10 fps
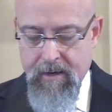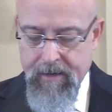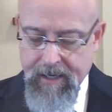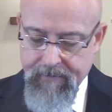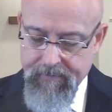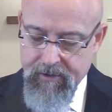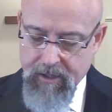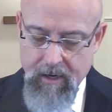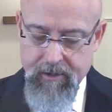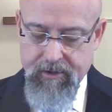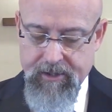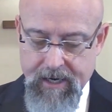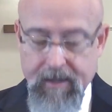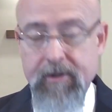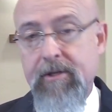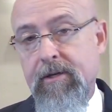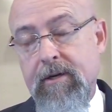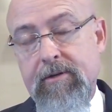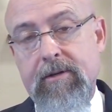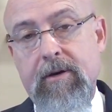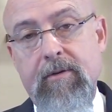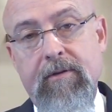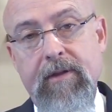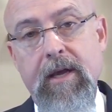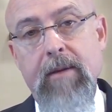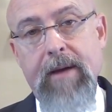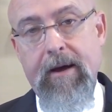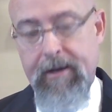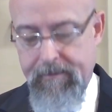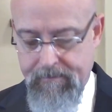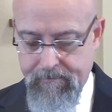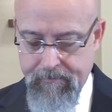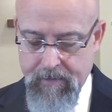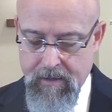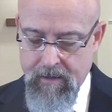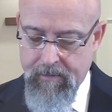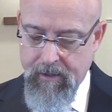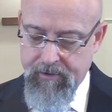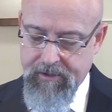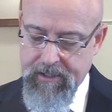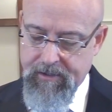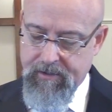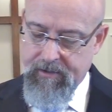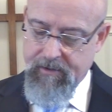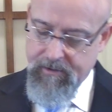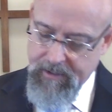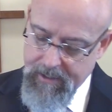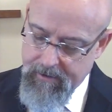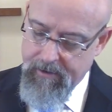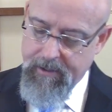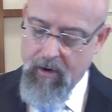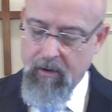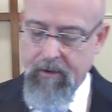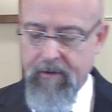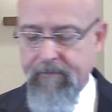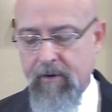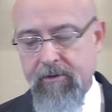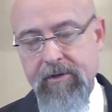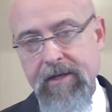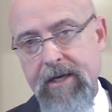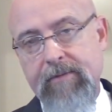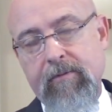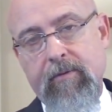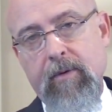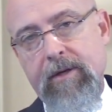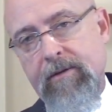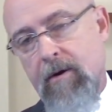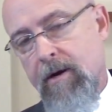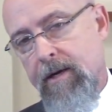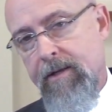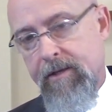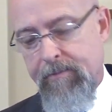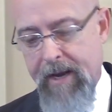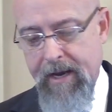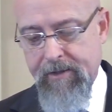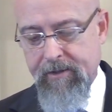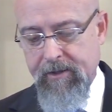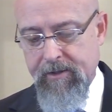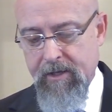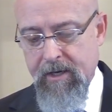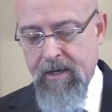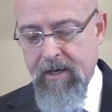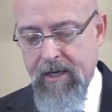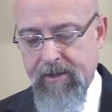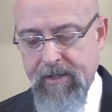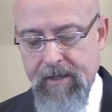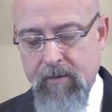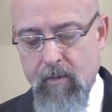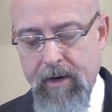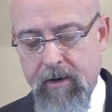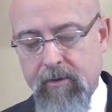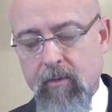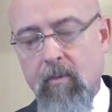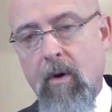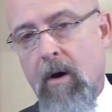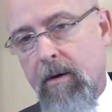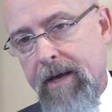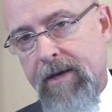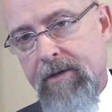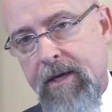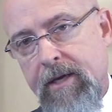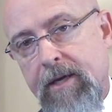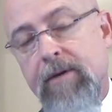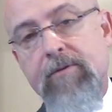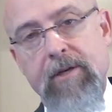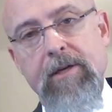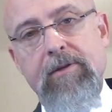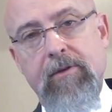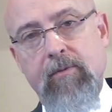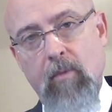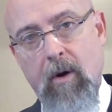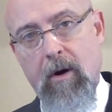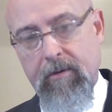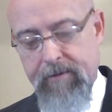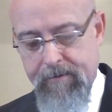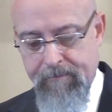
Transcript: Even John is challenging us, though, to think about it because Jesus is the standard. And earlier in verse 6, before we started in this passage, he said, We are to walk as he, Jesus, walked.